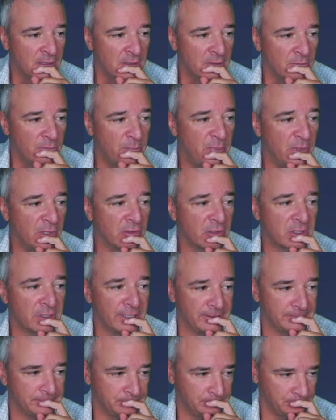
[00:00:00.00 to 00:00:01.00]
Bill
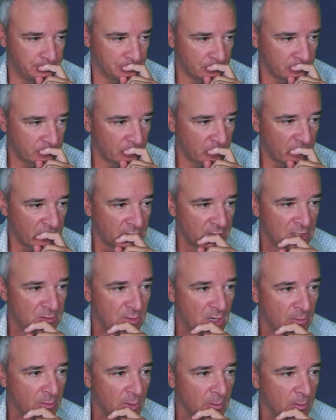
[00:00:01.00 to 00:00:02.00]
Clinton. You guys
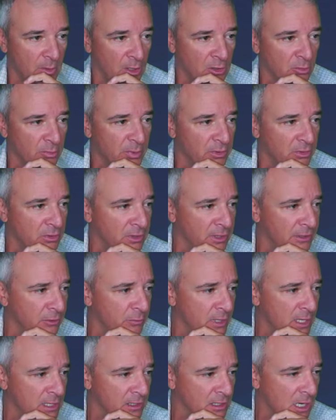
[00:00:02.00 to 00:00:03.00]
might remember under Bill Clinton,
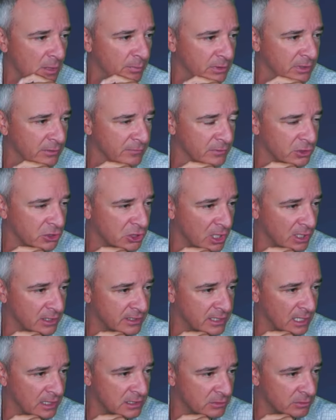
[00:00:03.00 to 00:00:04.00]
we had a couple different
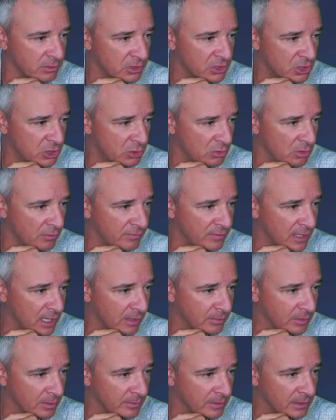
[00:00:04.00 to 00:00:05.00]
shutdowns. There were two of
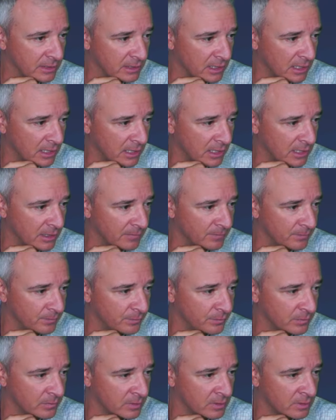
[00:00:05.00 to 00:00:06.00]
them. Let me um,
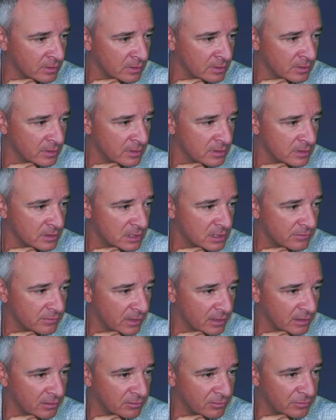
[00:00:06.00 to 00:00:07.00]
see if
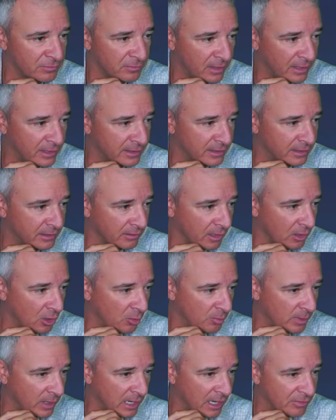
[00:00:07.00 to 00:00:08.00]
I can find it here. I
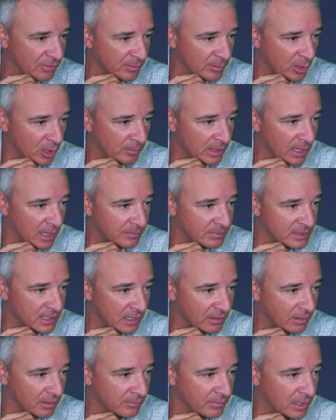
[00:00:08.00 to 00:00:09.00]
hope I have them all mapped
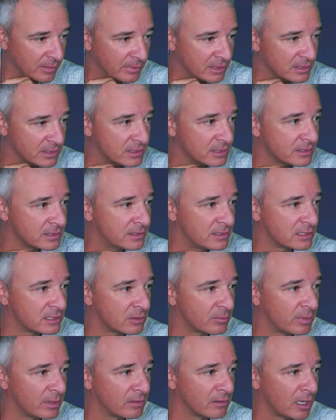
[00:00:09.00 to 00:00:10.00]
out. And maybe this has
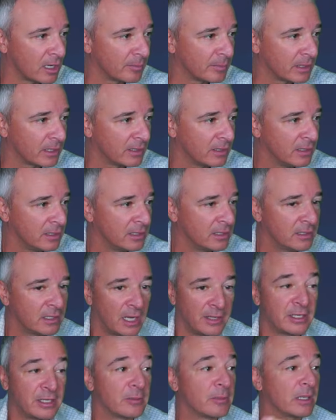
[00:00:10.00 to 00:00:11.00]
disappeared on me.
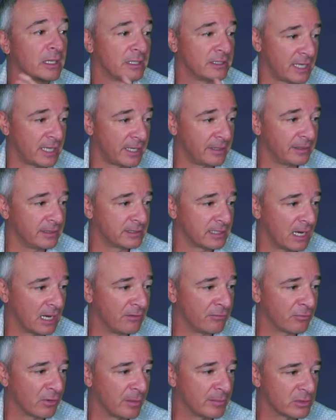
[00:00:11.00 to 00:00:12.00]
I did them on a daily
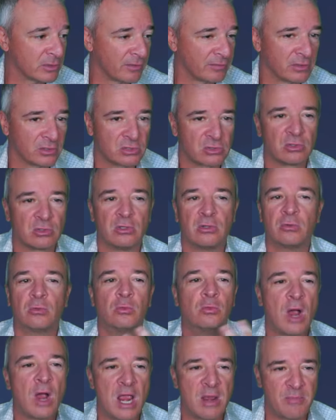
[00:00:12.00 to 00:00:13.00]
time frame, so I have to scroll
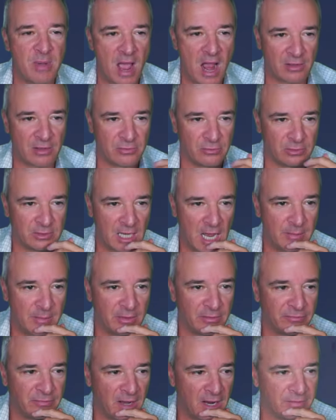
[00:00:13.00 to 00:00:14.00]
way back through time
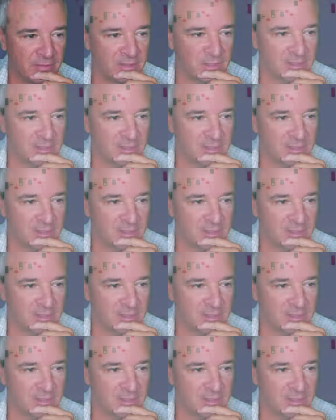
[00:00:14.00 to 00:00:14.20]
to find these